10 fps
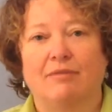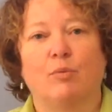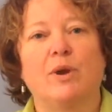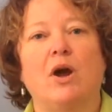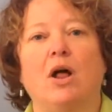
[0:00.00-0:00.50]

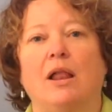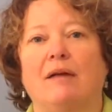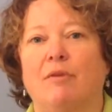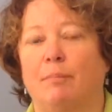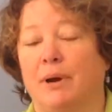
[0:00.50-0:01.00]
We all
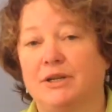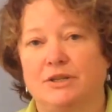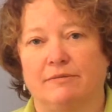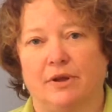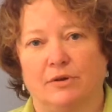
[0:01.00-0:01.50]
have a bunch
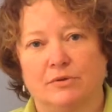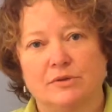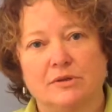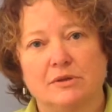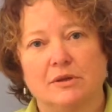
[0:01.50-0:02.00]
of
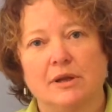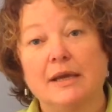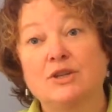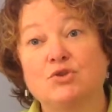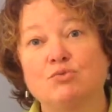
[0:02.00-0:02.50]
those.
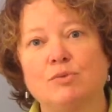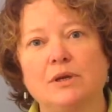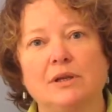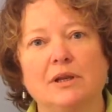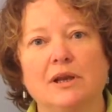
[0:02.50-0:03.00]
It's
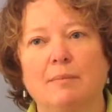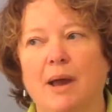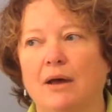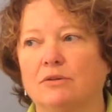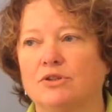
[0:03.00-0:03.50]
really
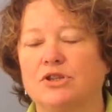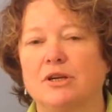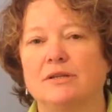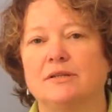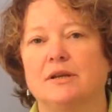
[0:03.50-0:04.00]
about
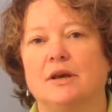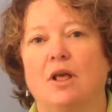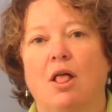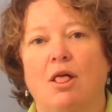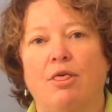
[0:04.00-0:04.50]
just
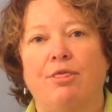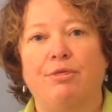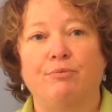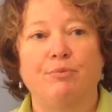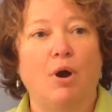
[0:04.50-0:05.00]

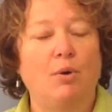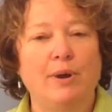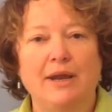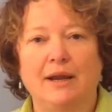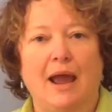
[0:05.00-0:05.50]

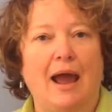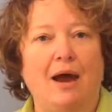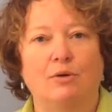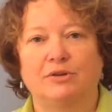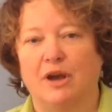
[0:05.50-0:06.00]
throwing
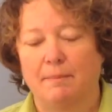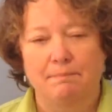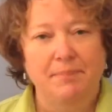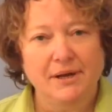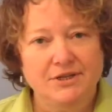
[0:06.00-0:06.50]
out a
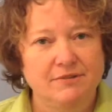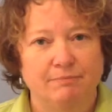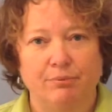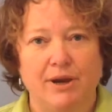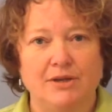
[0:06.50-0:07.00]
bunch of
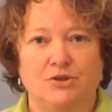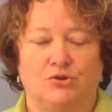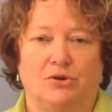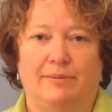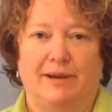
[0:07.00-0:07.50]

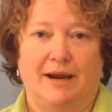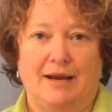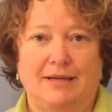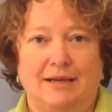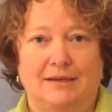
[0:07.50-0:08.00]
brainstorming
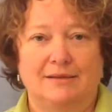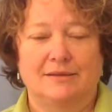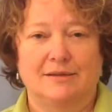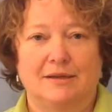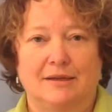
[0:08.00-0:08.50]
ideas.